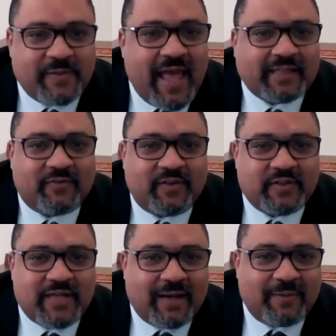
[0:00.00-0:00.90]
has been active in the
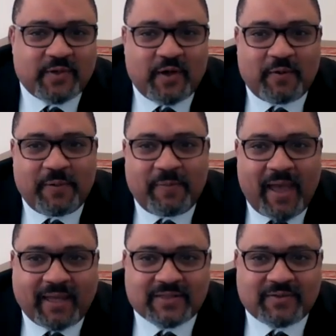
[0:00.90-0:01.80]
chat. I'm sure he'll be back.
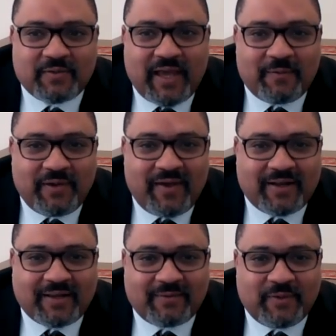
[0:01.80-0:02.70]
We've got to
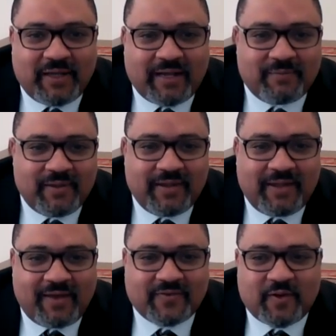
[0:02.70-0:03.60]

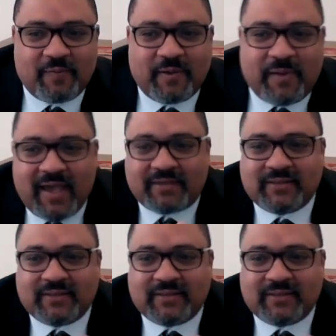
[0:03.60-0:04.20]
have Sean be attentive.